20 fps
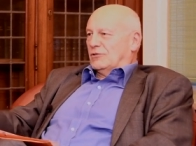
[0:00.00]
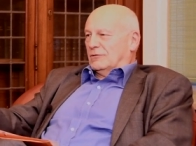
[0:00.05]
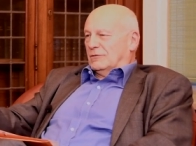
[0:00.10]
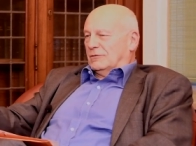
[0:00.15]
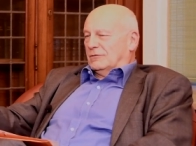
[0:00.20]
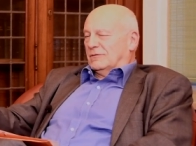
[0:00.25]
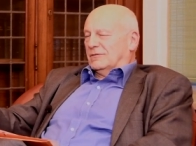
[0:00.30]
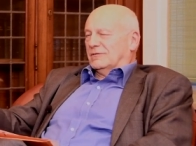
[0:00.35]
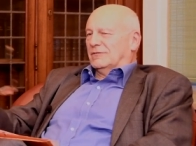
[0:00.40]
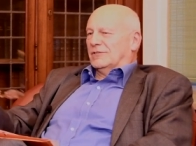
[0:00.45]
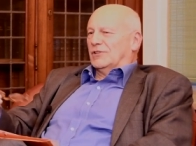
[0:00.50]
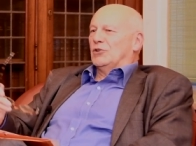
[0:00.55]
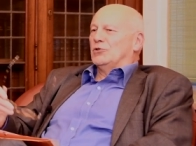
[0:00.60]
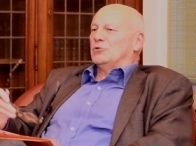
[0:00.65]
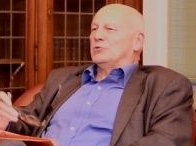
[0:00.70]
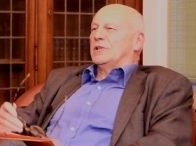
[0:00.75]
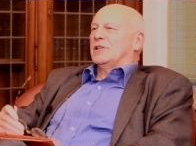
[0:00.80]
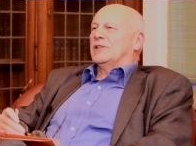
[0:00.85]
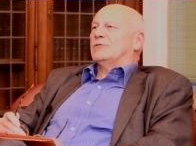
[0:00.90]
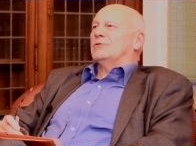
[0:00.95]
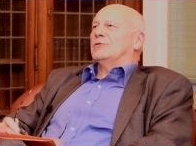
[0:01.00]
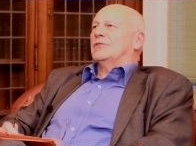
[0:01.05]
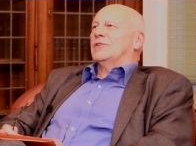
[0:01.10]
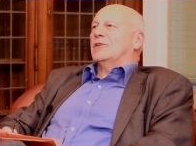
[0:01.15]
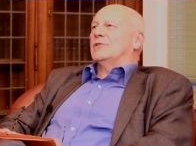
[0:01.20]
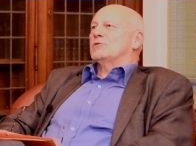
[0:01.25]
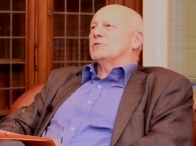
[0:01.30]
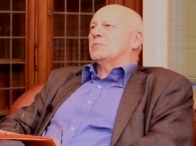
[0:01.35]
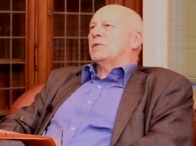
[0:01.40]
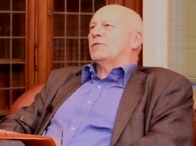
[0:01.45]
You alluded to
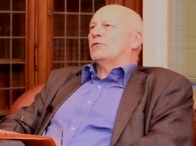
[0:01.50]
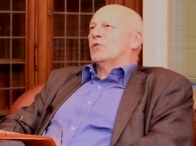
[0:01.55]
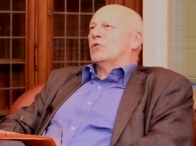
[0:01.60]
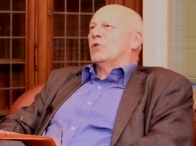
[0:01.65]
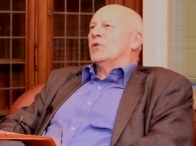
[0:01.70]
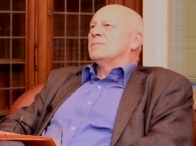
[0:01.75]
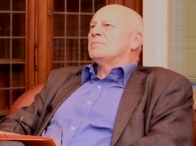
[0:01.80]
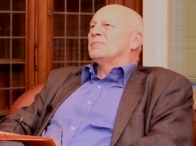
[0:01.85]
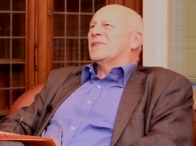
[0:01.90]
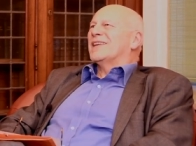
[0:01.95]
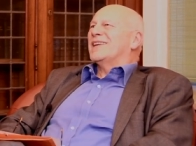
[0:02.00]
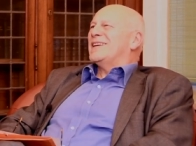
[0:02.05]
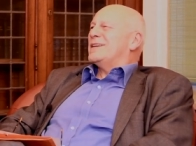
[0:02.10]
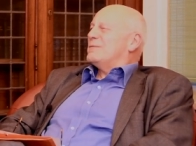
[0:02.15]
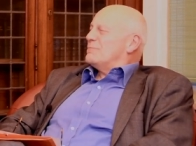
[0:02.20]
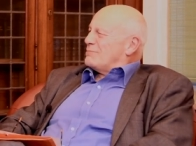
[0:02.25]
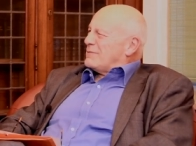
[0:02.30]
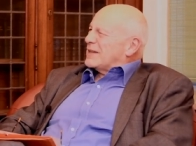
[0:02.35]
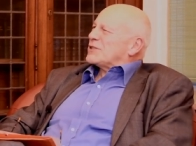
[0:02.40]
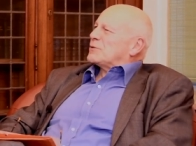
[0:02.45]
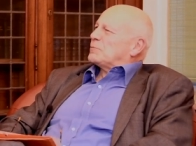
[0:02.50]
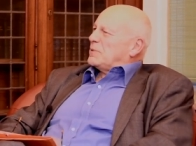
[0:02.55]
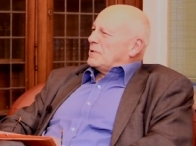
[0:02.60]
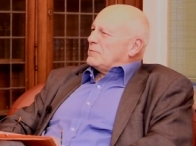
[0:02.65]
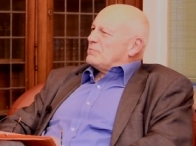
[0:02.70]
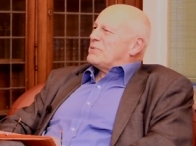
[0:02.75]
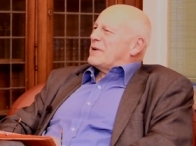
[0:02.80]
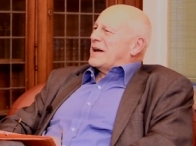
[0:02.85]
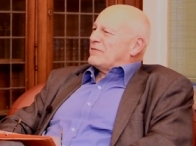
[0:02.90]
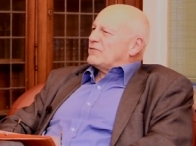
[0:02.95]
those before. It must be
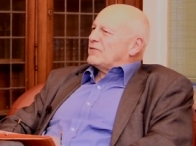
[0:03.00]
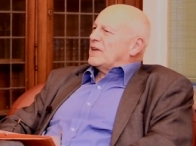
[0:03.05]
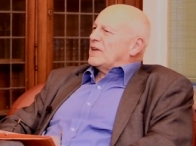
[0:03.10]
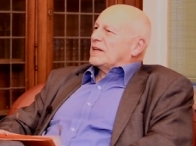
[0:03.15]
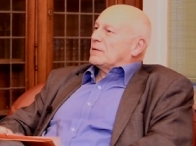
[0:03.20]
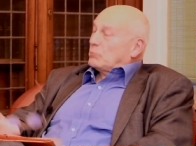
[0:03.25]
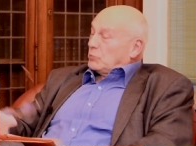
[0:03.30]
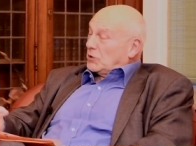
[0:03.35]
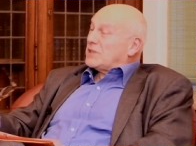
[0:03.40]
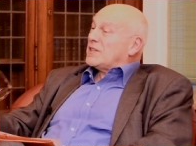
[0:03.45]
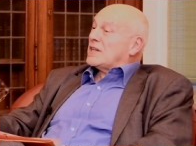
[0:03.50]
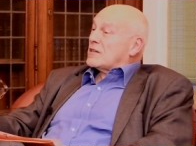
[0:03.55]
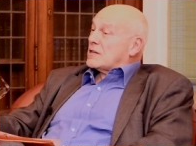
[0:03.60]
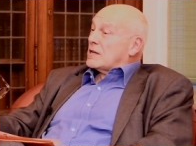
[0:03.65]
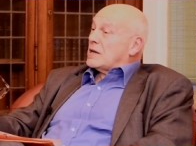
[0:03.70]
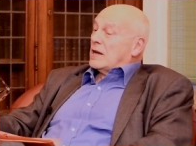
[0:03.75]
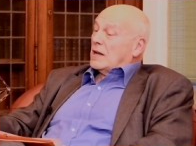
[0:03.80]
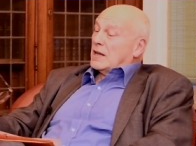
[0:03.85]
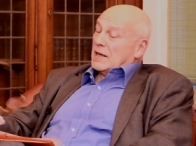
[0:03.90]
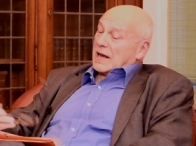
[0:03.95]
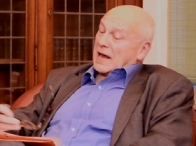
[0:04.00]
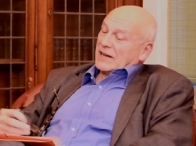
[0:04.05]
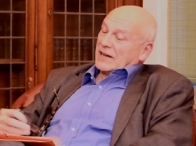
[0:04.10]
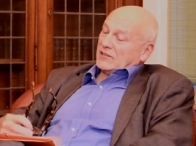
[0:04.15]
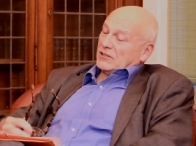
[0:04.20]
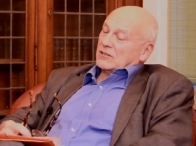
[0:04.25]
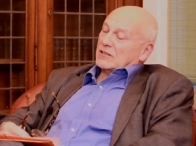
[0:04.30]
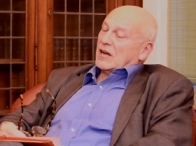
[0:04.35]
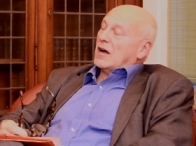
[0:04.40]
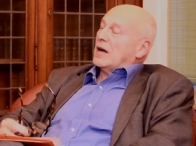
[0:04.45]
baffling, particularly at
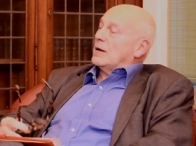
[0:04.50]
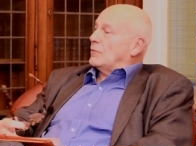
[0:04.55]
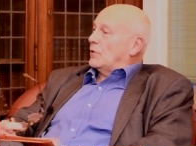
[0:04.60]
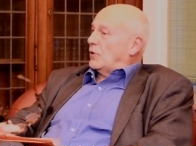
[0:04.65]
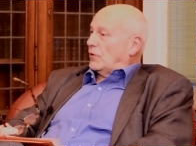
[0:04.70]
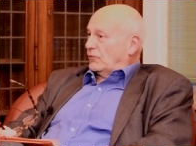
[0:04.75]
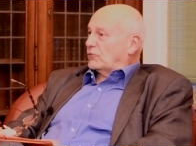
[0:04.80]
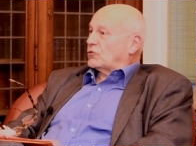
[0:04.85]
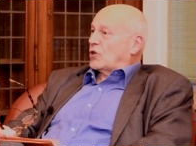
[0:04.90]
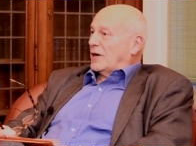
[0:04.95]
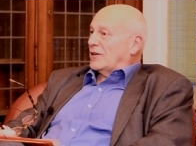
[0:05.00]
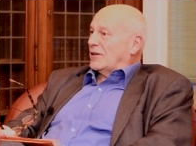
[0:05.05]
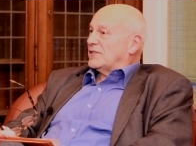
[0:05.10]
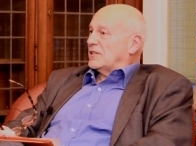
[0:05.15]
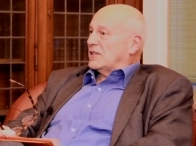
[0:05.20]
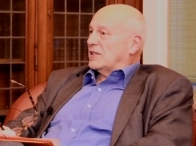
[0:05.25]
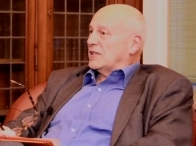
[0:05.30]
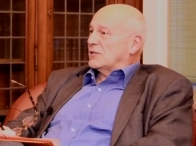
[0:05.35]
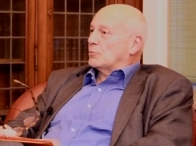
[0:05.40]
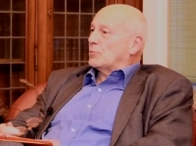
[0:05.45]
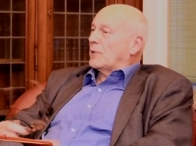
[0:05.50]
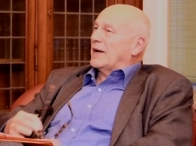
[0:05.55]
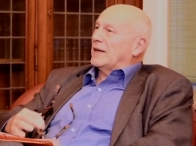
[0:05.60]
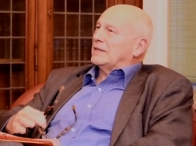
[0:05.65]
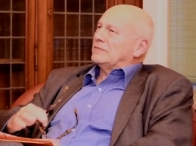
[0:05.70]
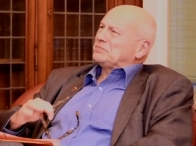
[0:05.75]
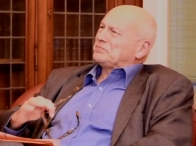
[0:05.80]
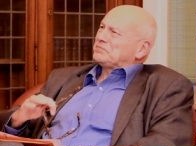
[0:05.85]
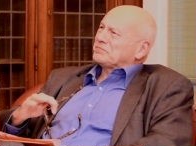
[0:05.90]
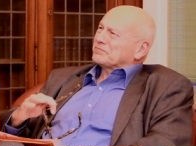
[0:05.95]
a time of crisis where
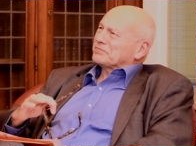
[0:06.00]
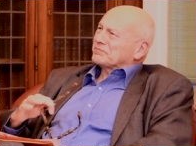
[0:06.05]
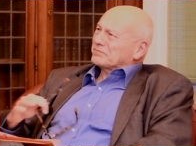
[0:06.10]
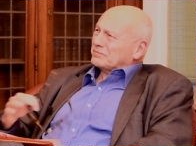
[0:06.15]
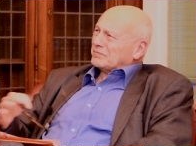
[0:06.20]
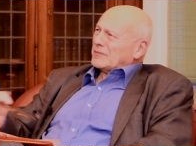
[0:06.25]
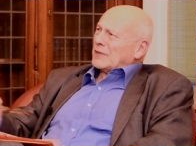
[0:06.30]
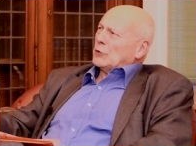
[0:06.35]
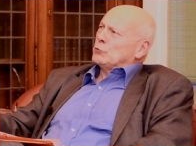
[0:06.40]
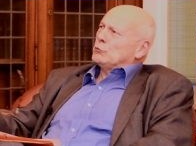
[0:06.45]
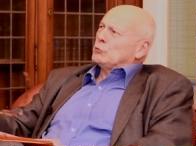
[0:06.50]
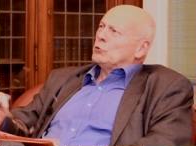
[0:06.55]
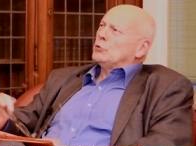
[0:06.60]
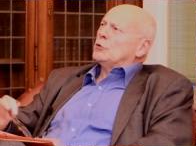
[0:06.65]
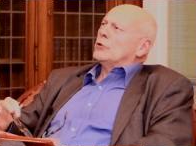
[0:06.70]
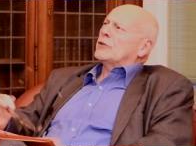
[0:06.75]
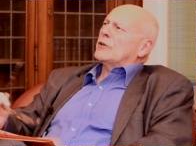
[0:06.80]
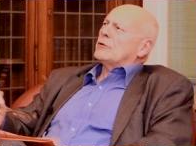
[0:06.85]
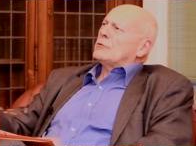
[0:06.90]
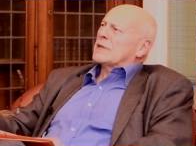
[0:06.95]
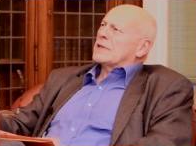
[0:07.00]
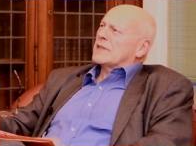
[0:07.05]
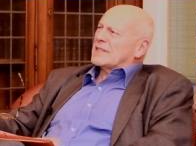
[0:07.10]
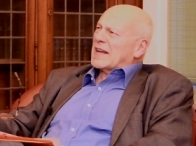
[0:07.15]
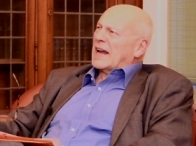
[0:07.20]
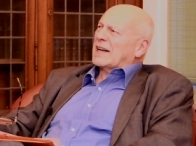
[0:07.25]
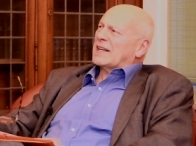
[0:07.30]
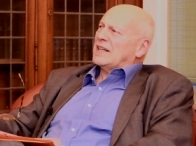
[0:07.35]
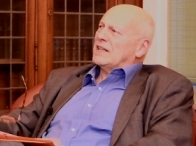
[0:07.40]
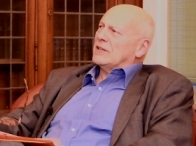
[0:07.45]
you do not know
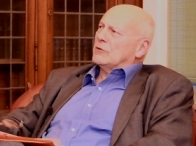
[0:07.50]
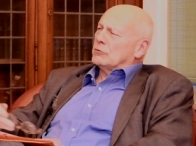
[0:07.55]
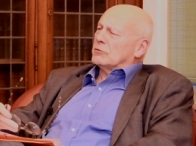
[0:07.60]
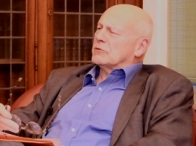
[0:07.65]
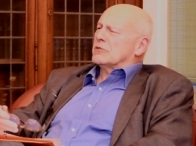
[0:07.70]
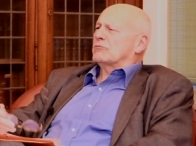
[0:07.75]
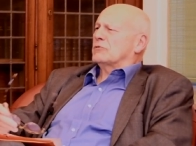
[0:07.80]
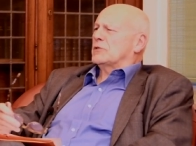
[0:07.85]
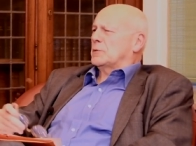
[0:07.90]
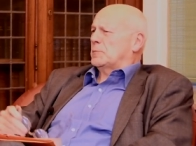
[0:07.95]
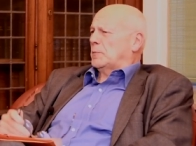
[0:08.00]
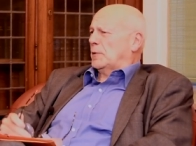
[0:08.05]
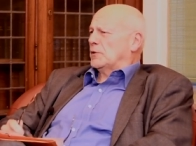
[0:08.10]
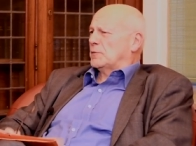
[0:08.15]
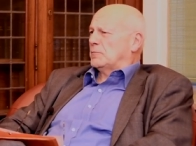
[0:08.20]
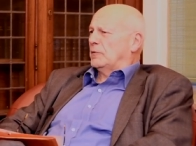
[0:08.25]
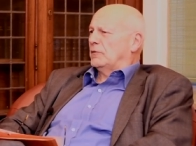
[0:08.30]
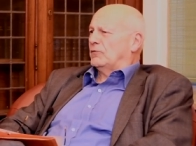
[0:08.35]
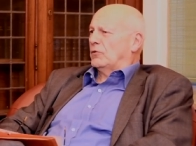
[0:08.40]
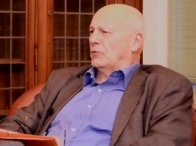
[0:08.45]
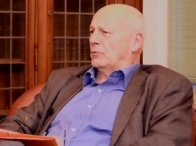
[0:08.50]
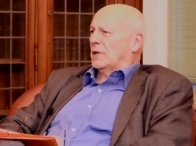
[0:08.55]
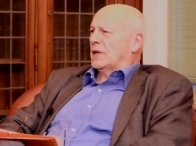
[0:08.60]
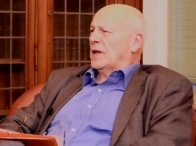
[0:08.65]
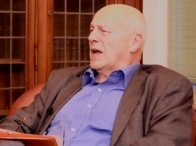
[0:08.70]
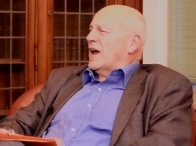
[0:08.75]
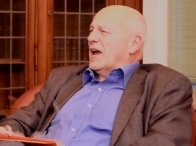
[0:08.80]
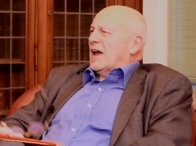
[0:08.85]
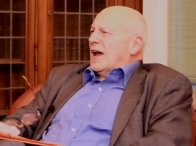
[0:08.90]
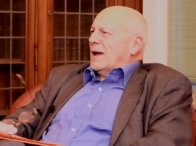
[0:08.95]
exactly who is responsible for it.
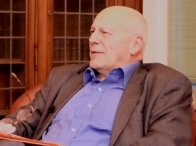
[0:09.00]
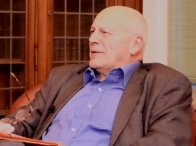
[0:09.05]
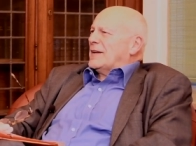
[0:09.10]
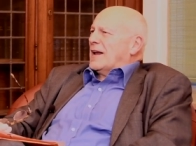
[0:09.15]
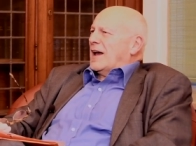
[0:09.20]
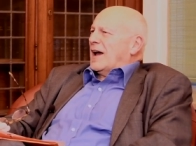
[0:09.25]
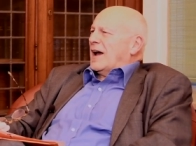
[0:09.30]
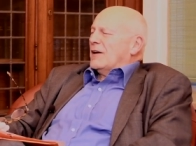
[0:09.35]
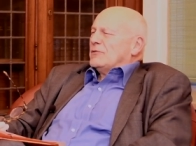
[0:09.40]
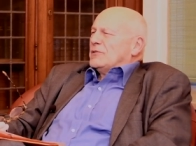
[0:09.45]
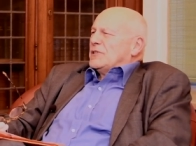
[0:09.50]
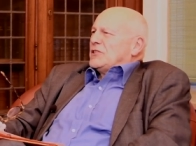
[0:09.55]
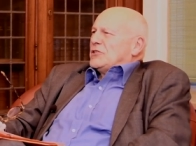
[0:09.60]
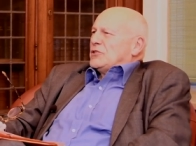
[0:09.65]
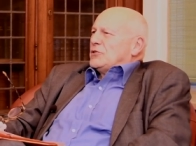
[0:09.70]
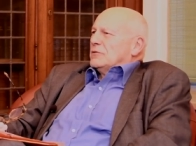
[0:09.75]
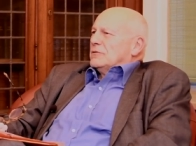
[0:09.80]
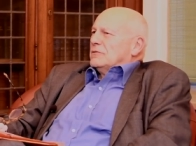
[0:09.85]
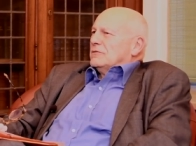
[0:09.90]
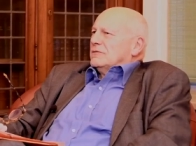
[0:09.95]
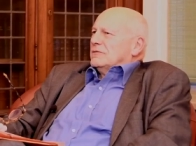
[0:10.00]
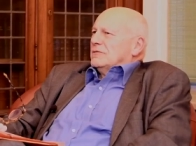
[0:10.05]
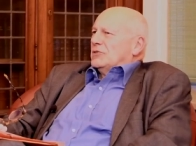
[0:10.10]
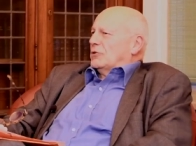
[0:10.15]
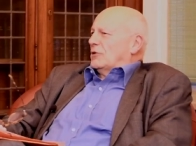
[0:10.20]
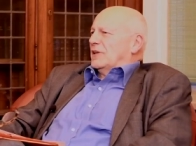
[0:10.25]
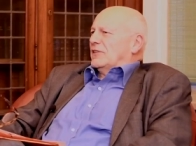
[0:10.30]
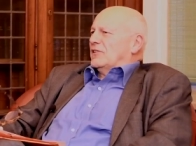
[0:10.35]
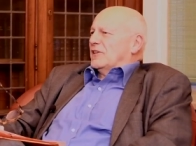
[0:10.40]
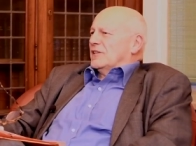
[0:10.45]
I mean, how did you
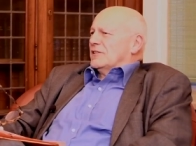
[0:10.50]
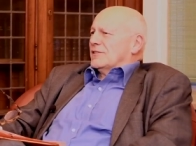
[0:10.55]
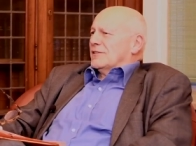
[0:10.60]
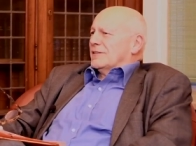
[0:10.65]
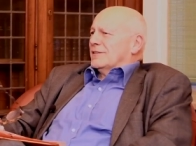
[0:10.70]
look at this?